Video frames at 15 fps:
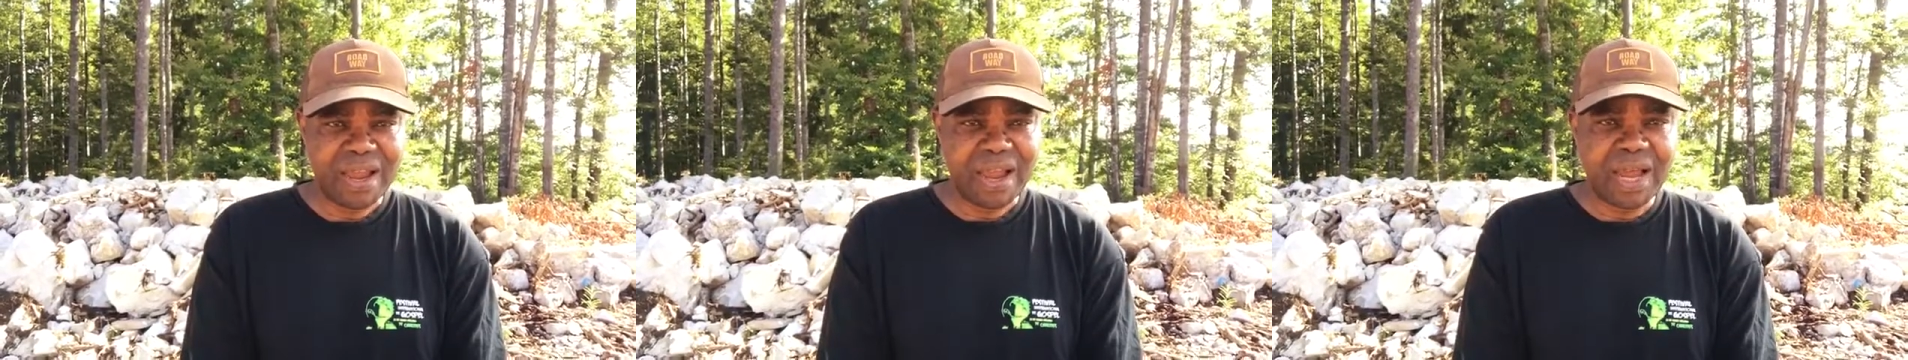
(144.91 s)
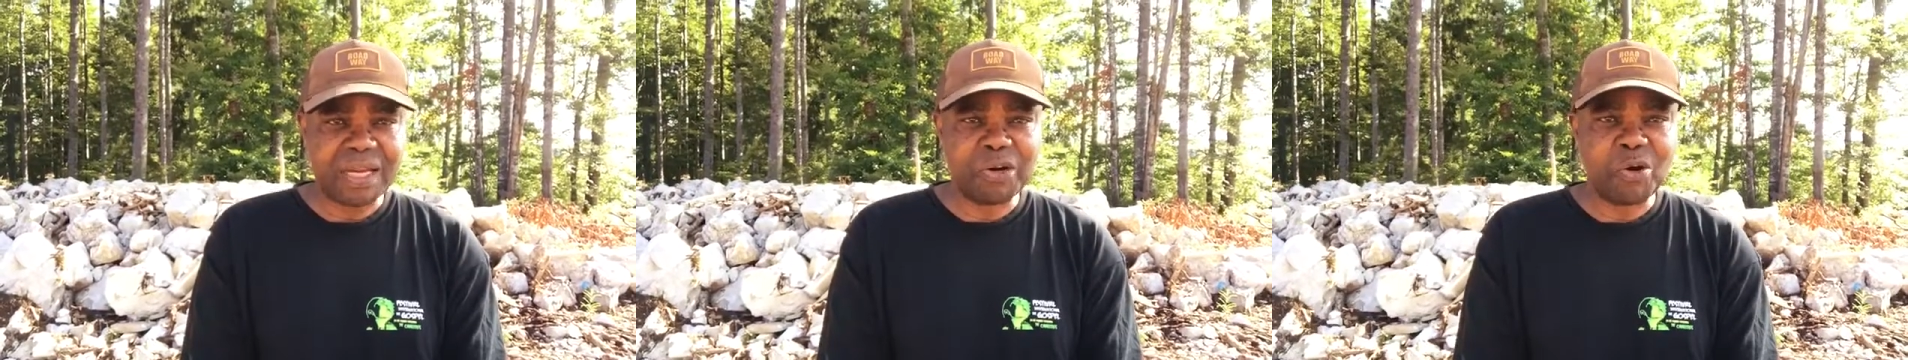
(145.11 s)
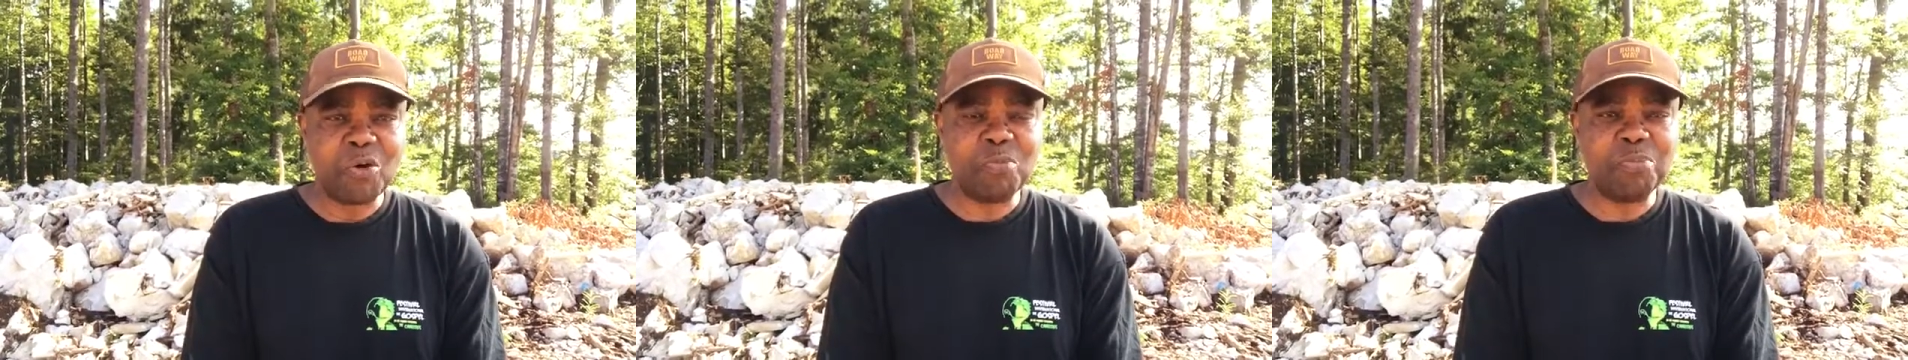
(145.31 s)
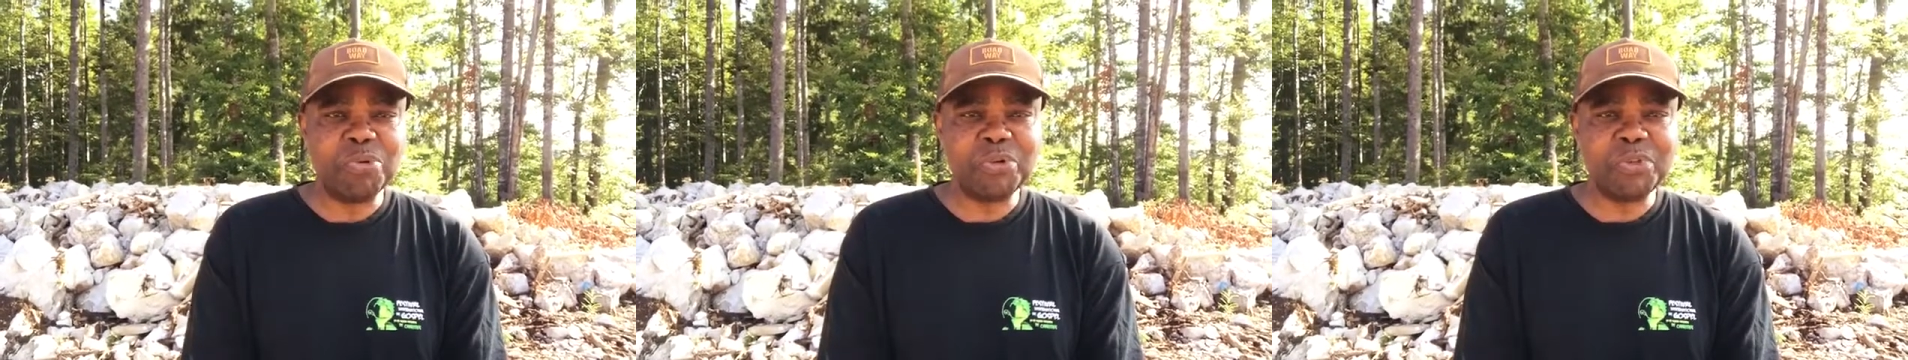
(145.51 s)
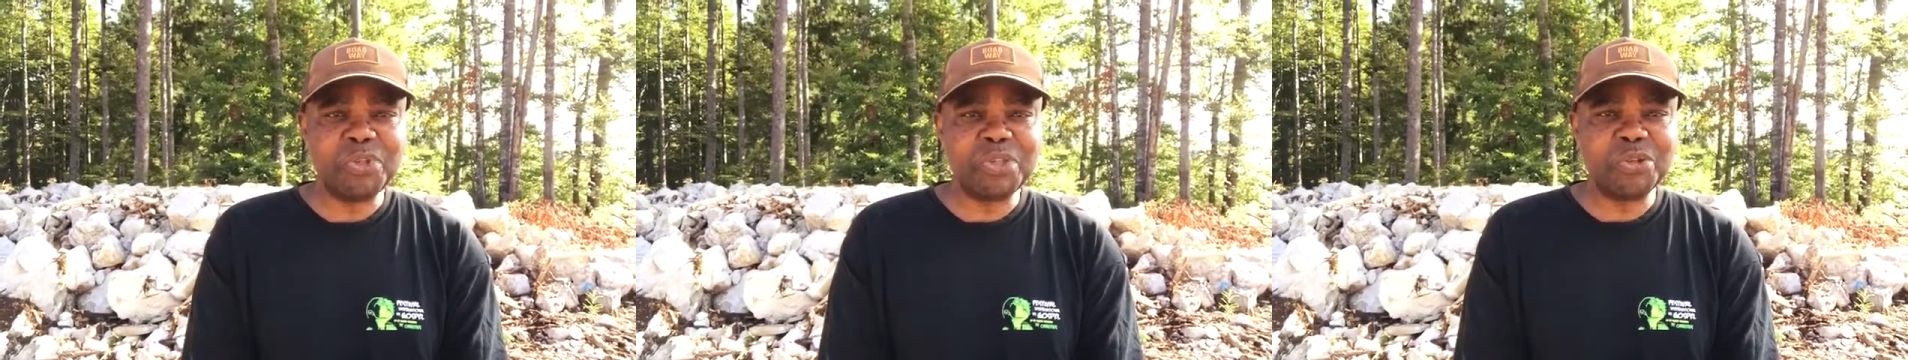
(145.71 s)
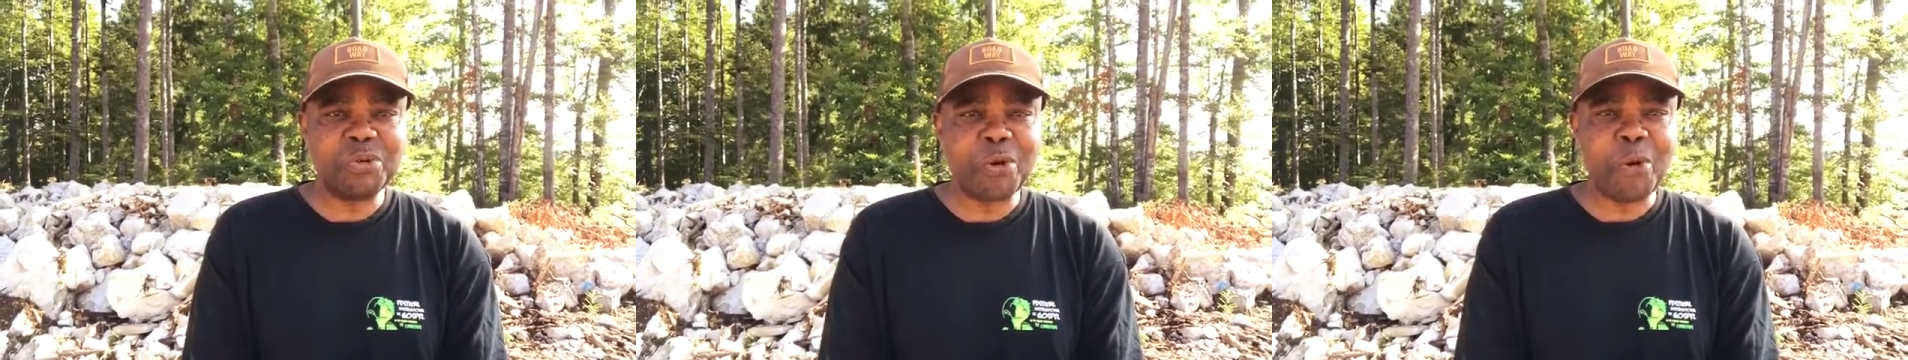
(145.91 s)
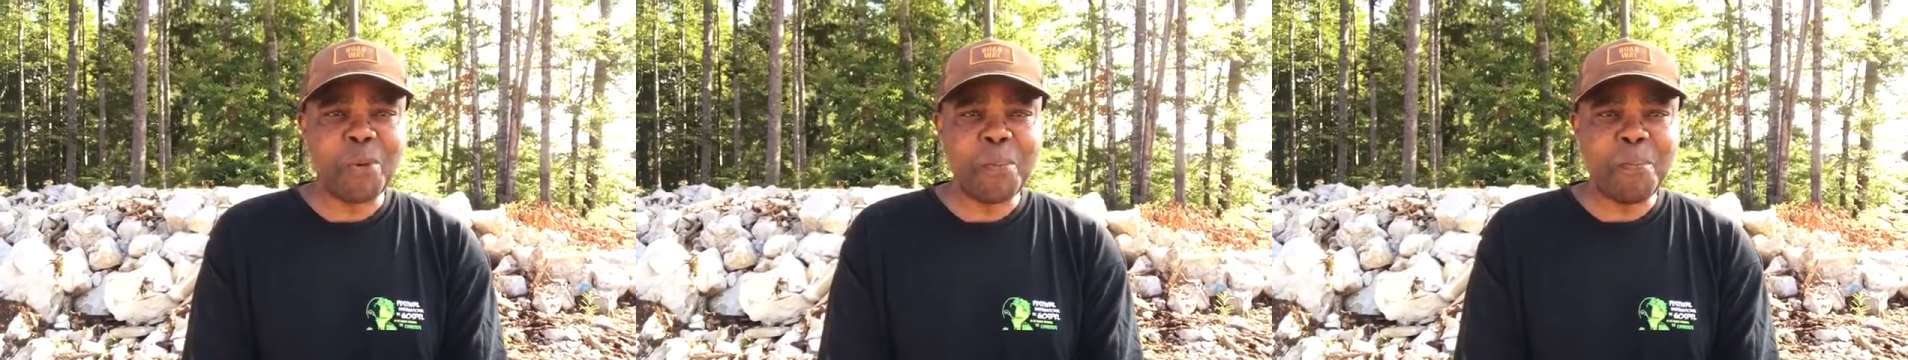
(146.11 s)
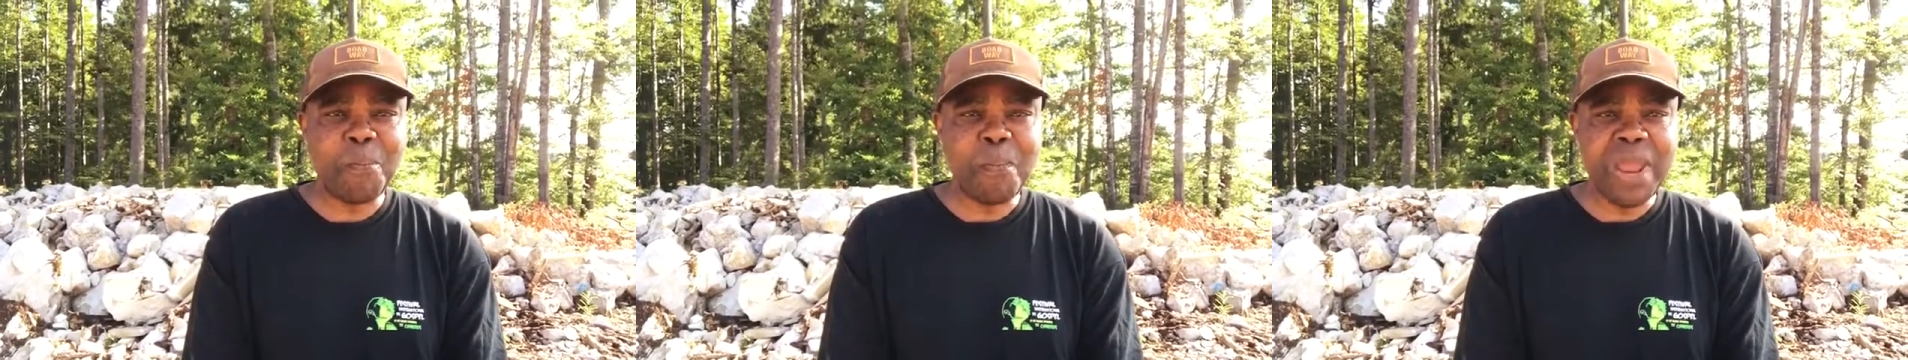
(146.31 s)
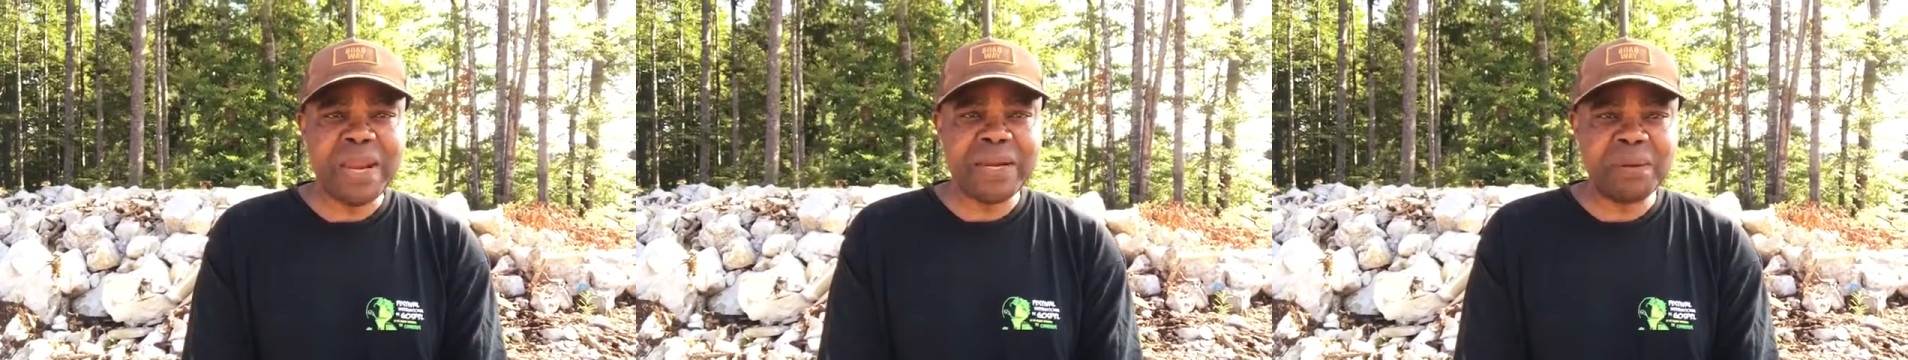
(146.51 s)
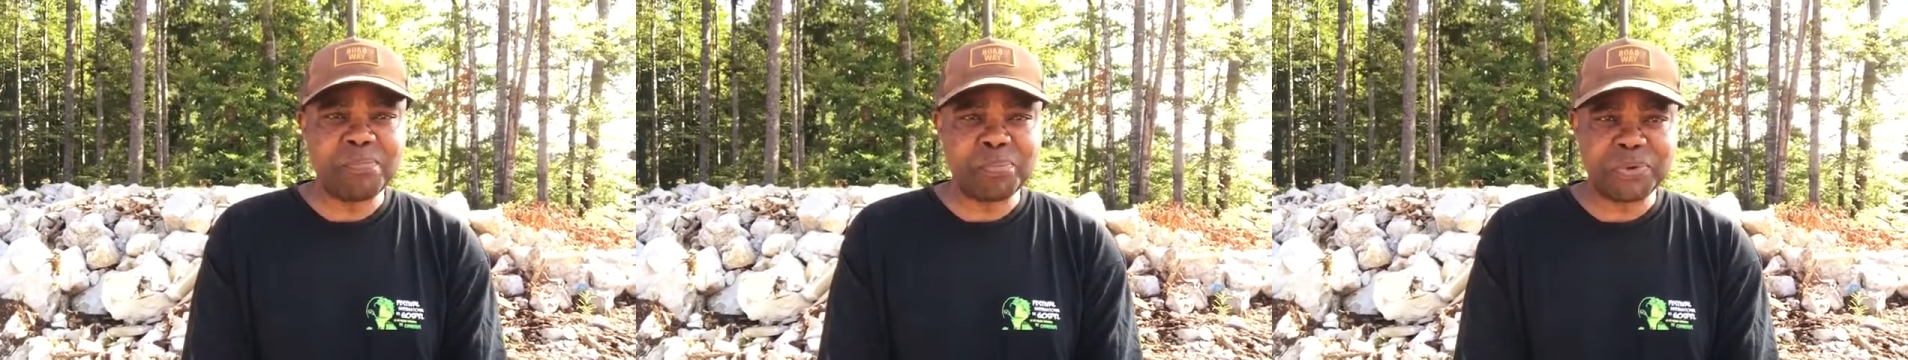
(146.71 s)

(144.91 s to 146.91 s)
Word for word: and open so many